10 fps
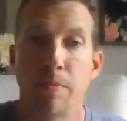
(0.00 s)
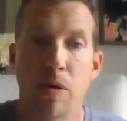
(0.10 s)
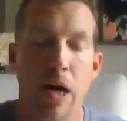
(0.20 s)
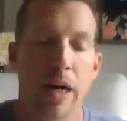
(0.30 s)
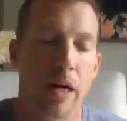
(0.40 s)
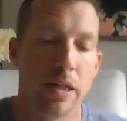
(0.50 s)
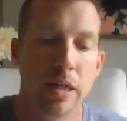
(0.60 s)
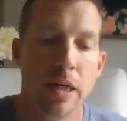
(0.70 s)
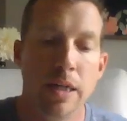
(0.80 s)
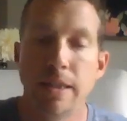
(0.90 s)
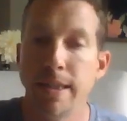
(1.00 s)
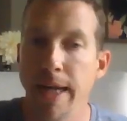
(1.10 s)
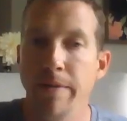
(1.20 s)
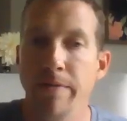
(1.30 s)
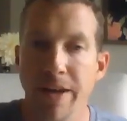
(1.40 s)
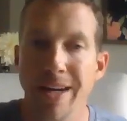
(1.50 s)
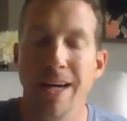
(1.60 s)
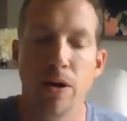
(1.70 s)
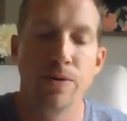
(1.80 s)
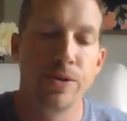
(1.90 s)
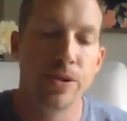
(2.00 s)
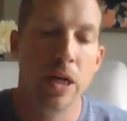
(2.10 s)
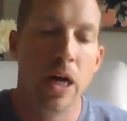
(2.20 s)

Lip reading: product, sending videos,